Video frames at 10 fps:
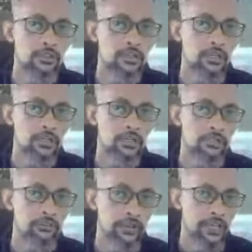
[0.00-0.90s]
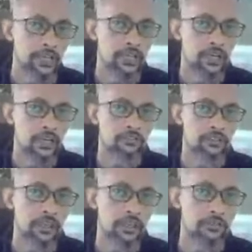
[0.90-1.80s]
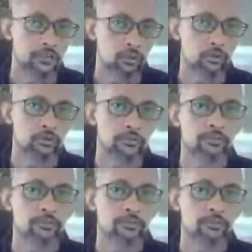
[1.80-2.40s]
a gray kind of scale tone.